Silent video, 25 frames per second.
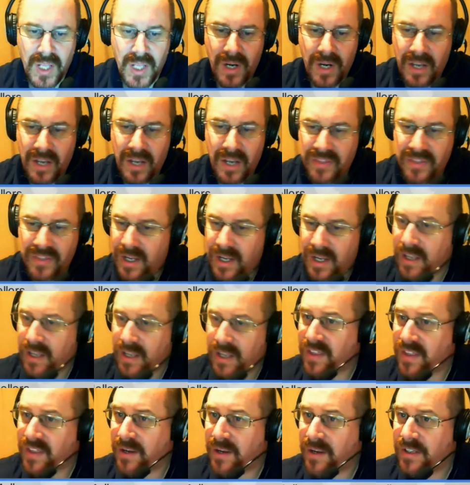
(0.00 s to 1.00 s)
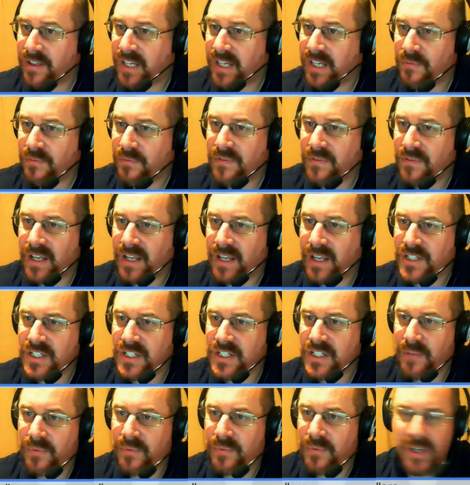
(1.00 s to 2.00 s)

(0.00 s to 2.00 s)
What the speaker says: Well, I think as you said,